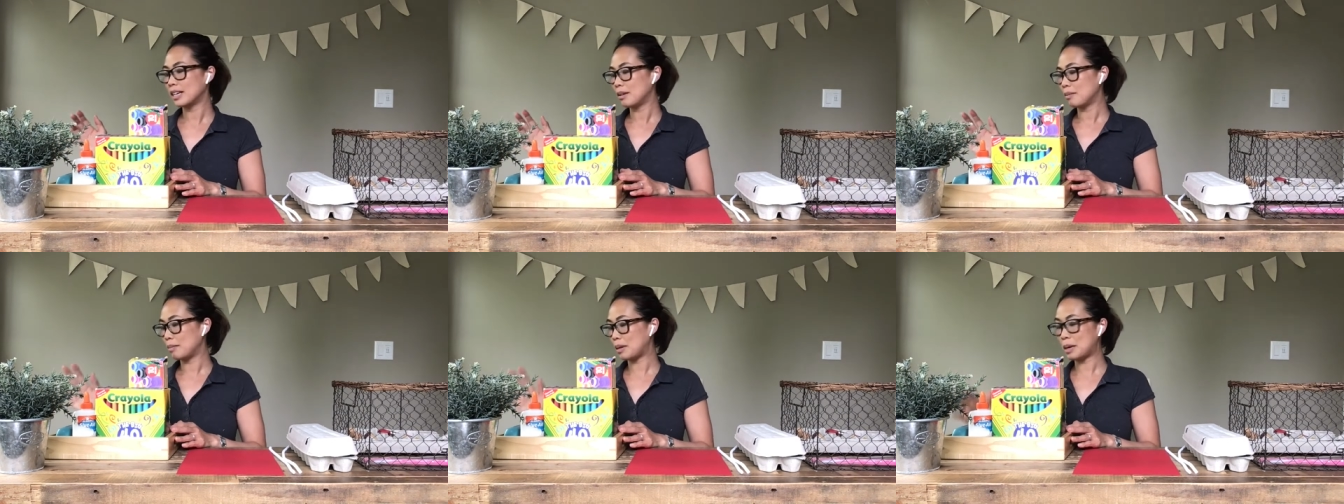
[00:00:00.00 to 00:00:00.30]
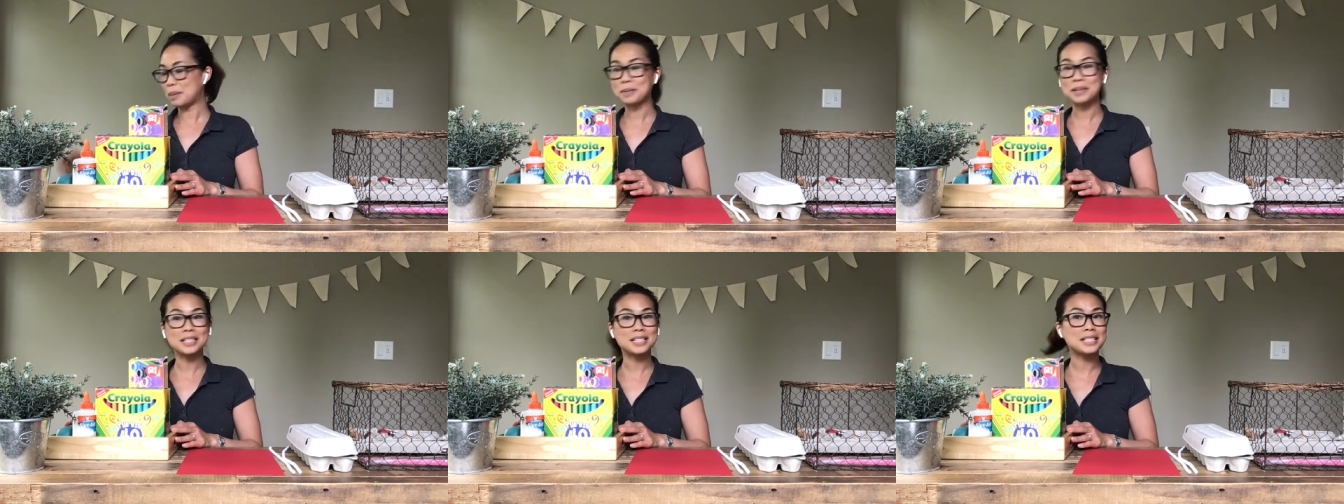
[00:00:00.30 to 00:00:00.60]

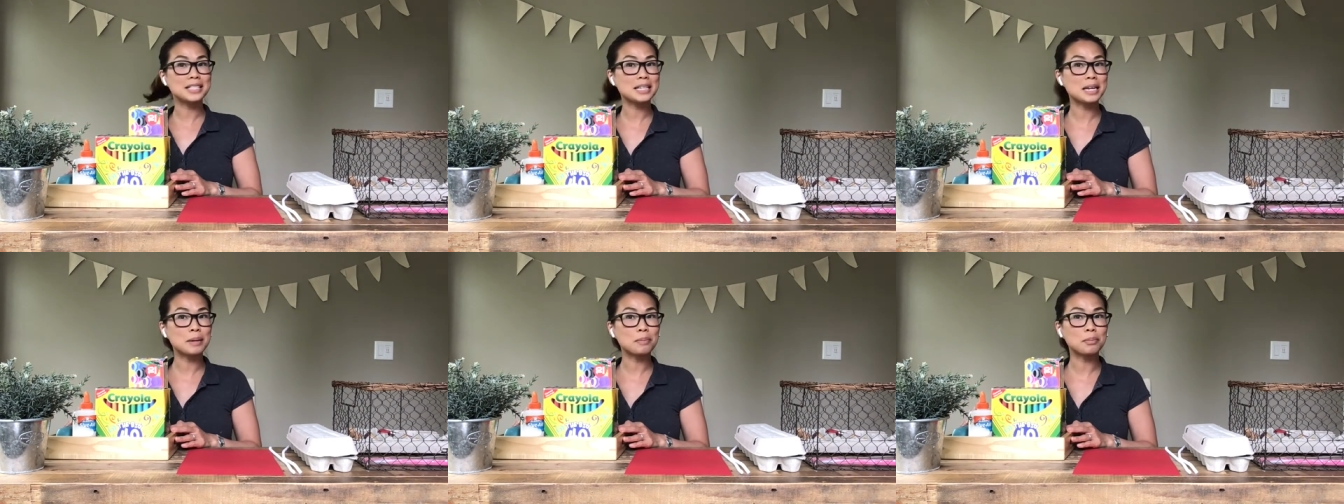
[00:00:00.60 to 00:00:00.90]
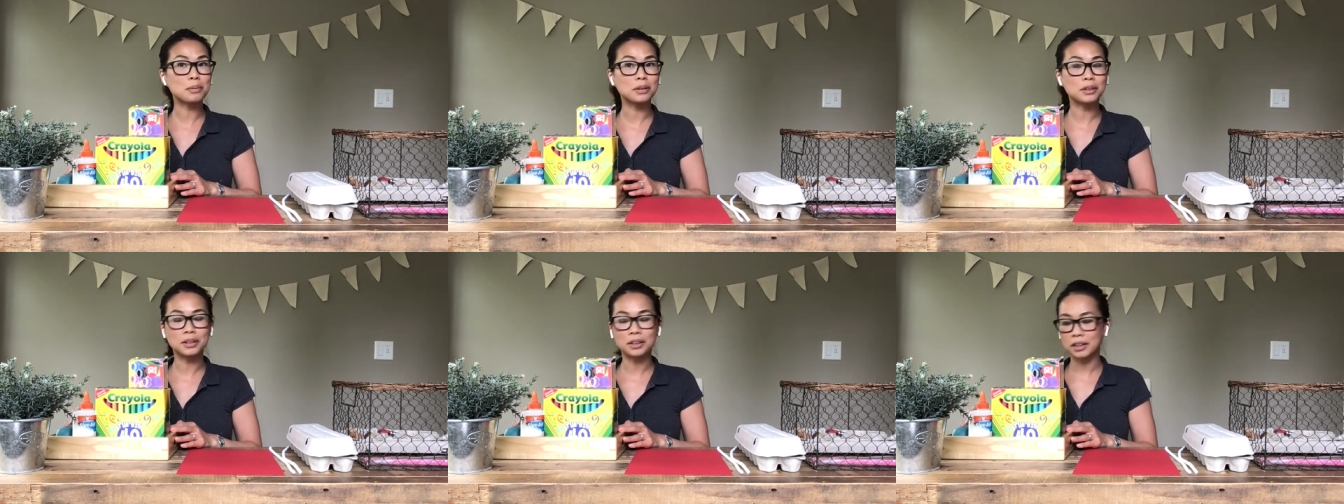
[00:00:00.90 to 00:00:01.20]
maybe a
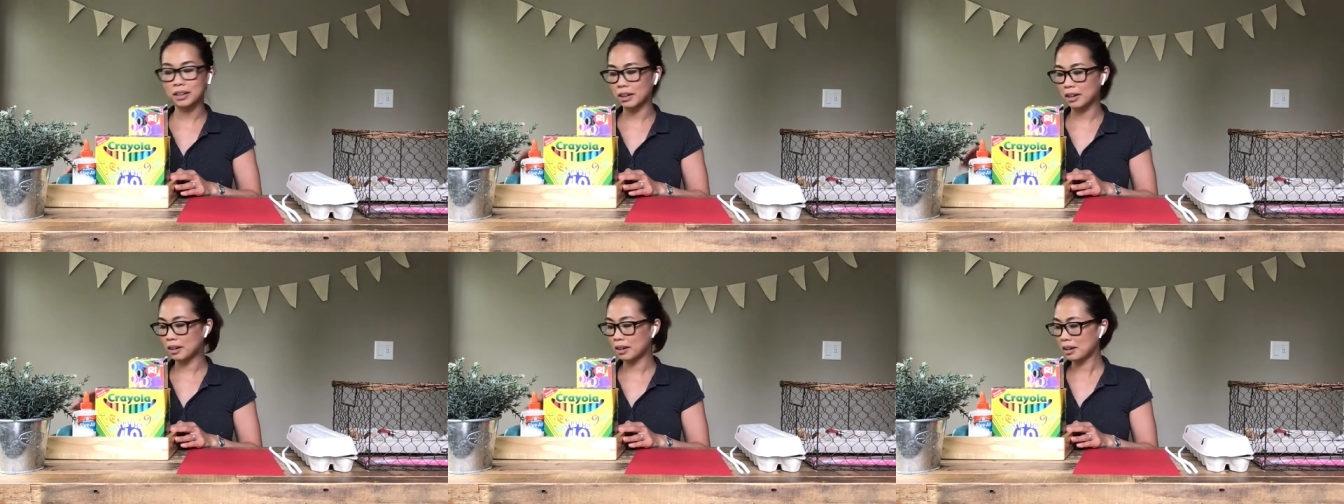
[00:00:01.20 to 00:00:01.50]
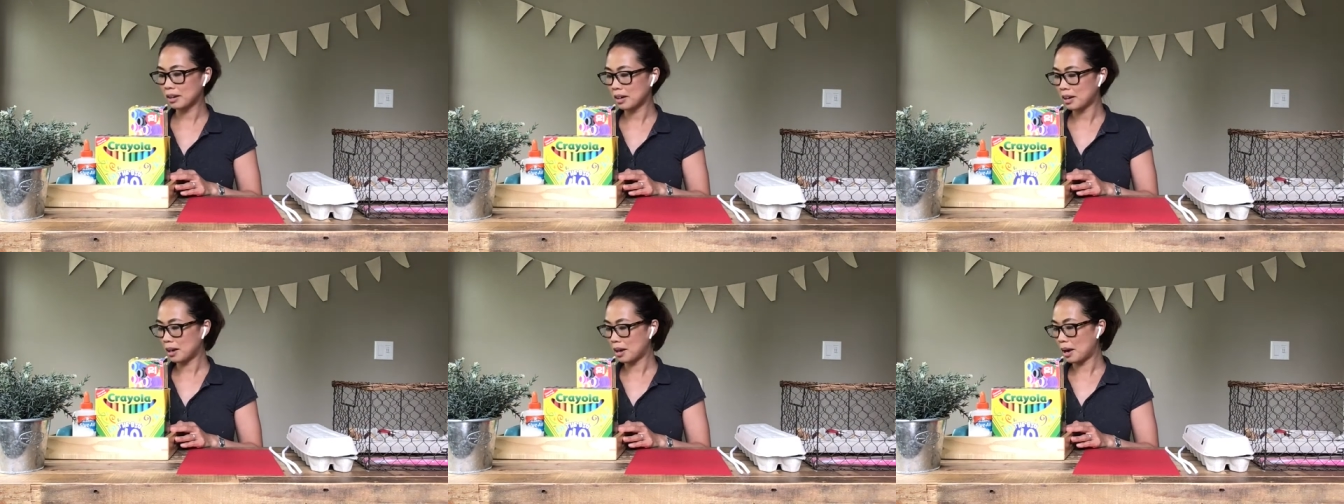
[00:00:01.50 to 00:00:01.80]
stapler,
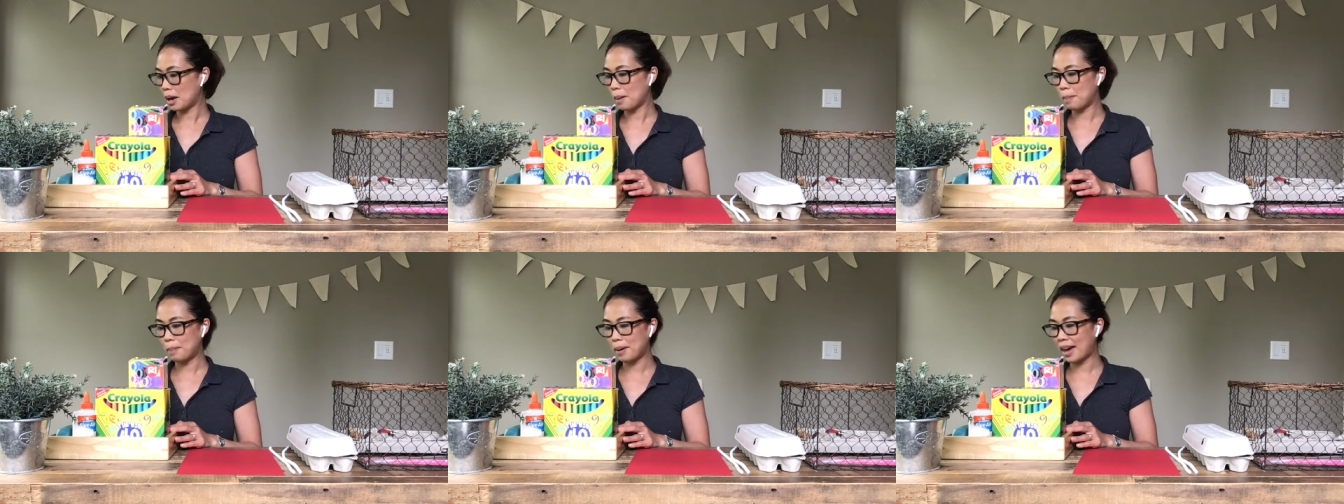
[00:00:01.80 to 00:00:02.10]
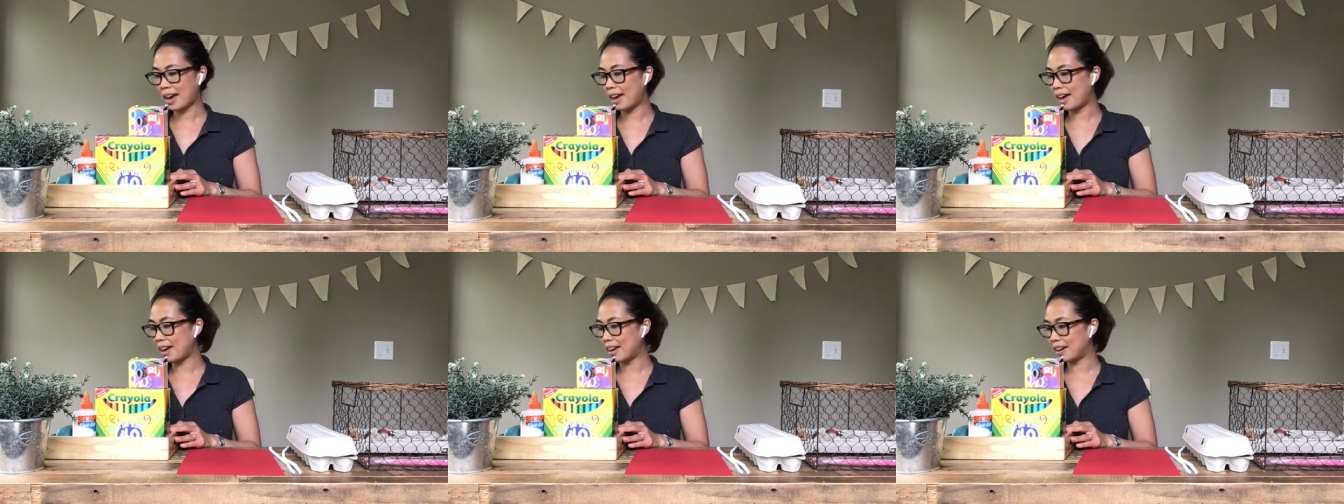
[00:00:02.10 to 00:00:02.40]
a pen,